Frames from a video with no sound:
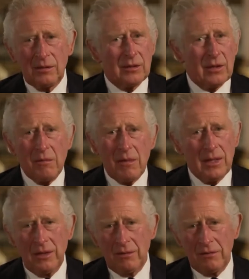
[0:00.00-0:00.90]
to so
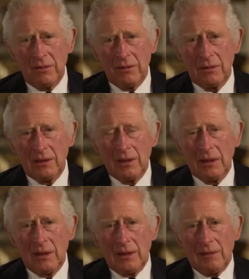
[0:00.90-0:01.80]
many of you,
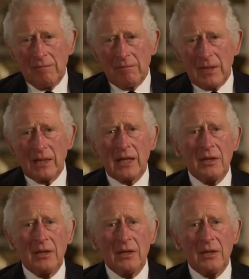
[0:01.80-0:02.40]
and